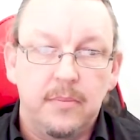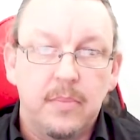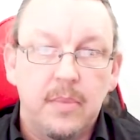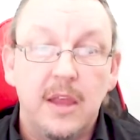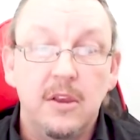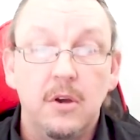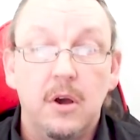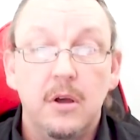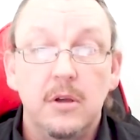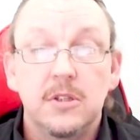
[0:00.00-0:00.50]

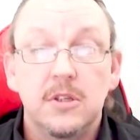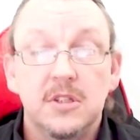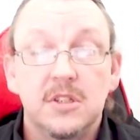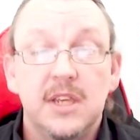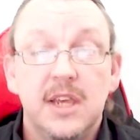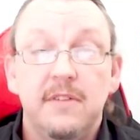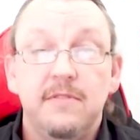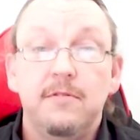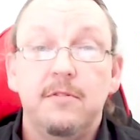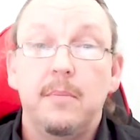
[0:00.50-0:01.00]
And you also
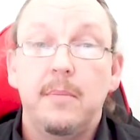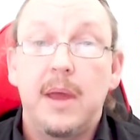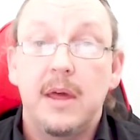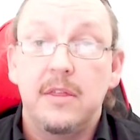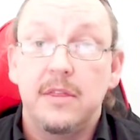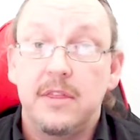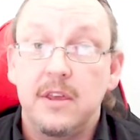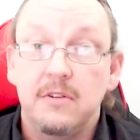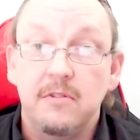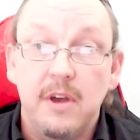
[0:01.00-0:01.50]
see from our
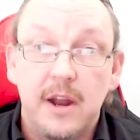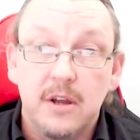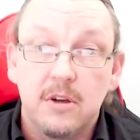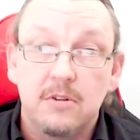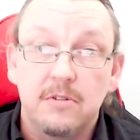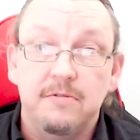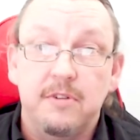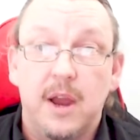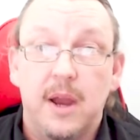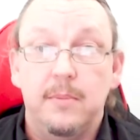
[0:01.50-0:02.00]

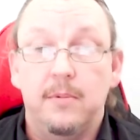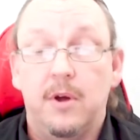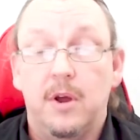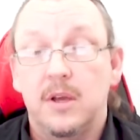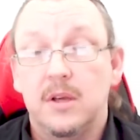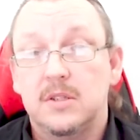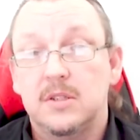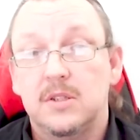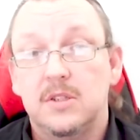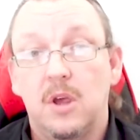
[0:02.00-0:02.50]
theoretical
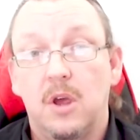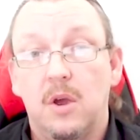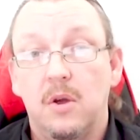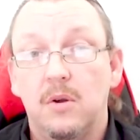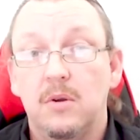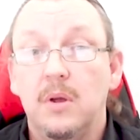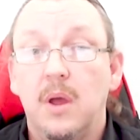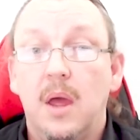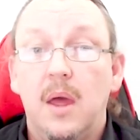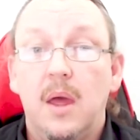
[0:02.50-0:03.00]
frameworks, so